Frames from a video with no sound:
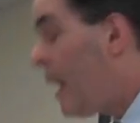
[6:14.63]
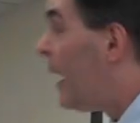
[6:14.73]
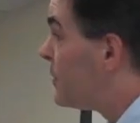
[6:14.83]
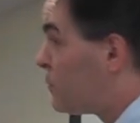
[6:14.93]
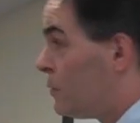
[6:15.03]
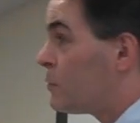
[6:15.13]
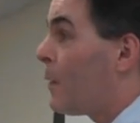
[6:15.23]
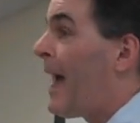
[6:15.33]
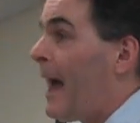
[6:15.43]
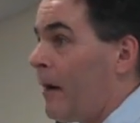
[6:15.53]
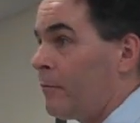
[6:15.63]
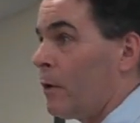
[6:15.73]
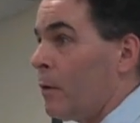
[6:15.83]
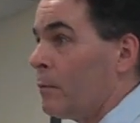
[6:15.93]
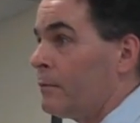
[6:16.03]
As soon as you have
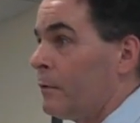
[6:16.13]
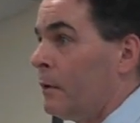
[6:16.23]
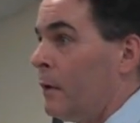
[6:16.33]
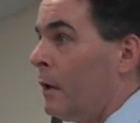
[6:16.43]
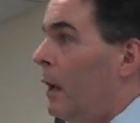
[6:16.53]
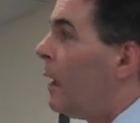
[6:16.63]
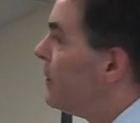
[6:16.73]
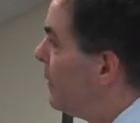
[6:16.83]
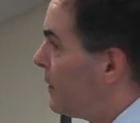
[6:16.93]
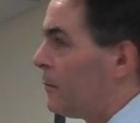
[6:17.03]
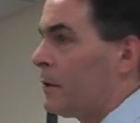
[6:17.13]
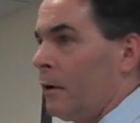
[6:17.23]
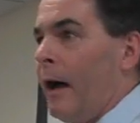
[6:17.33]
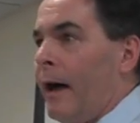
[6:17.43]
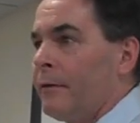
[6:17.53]
those, take them to
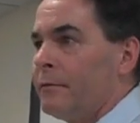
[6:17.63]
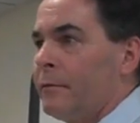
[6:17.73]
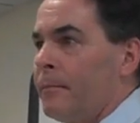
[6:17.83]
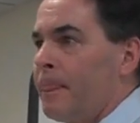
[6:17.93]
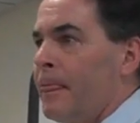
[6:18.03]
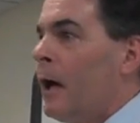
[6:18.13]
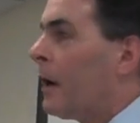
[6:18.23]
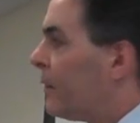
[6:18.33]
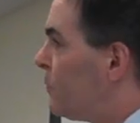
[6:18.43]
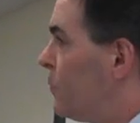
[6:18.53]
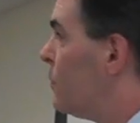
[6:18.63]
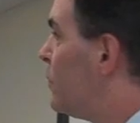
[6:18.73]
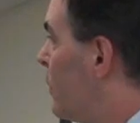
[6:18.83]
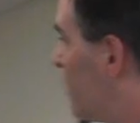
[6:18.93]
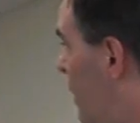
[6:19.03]
class. Let
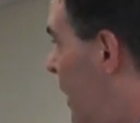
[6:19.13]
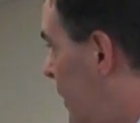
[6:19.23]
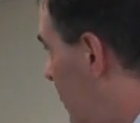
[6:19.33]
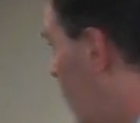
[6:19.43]
students know you're taking